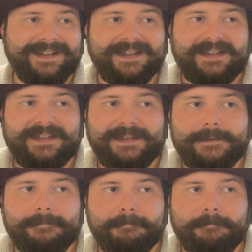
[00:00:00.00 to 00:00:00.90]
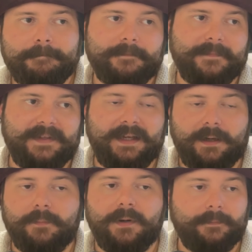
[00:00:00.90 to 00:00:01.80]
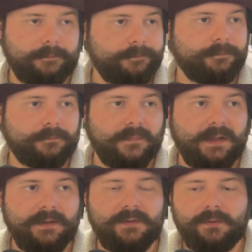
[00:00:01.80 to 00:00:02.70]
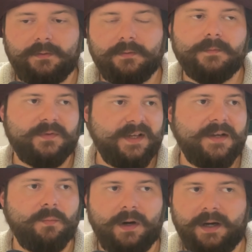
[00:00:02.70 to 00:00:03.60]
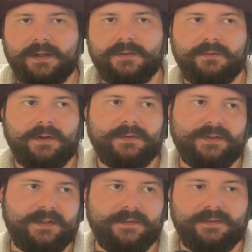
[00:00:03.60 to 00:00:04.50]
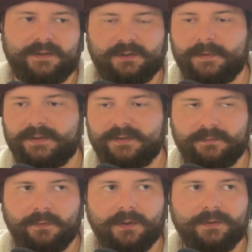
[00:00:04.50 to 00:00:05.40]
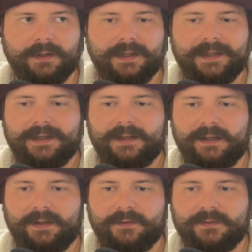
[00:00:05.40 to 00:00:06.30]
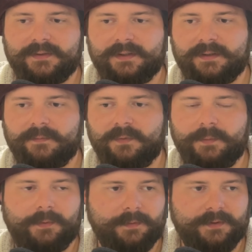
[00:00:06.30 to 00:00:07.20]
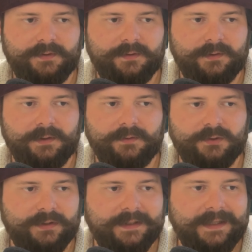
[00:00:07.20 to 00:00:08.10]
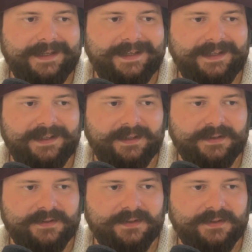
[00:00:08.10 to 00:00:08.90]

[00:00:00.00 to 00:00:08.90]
Um, yeah, but to say why two Hunter's Claves are actually better than one, and what brought me to the conclusion is